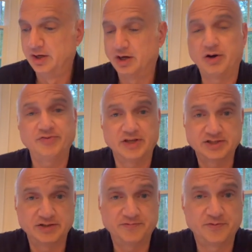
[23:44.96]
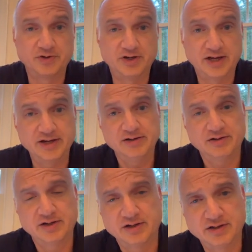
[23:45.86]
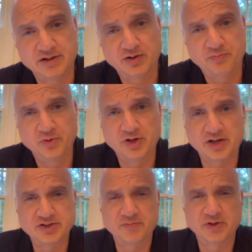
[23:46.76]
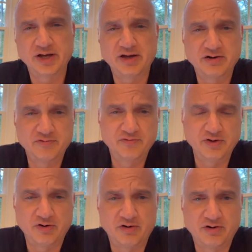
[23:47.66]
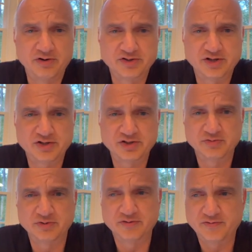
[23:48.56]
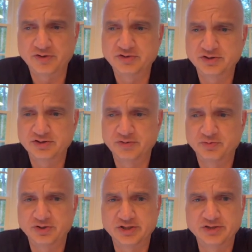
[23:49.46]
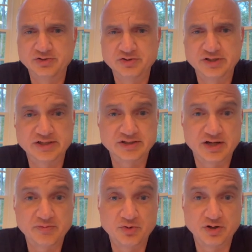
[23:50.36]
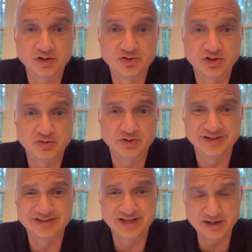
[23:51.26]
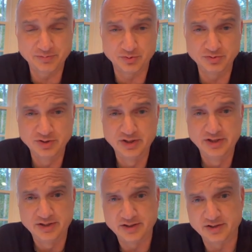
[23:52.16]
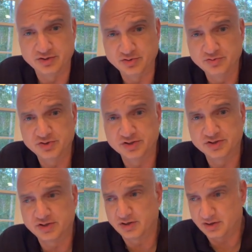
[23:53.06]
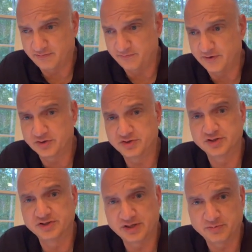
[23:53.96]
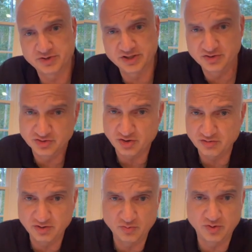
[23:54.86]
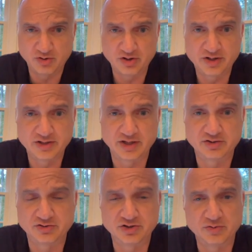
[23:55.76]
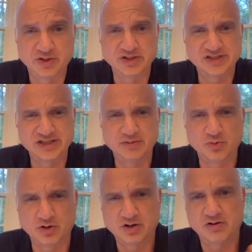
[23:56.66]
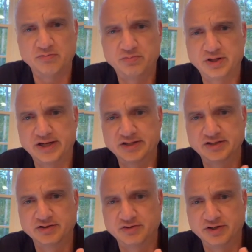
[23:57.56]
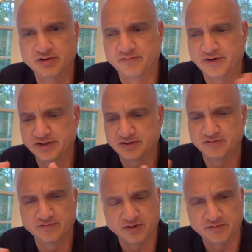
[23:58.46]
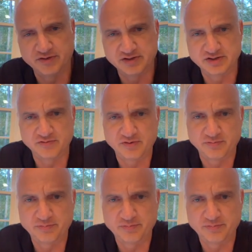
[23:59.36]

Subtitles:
All right, that's it for today. I hope you got something out of our discussion with the functions and procedures. Next time, we're going to show an example that uses functions and procedures all in one architecture so we can see a more complex interface of these different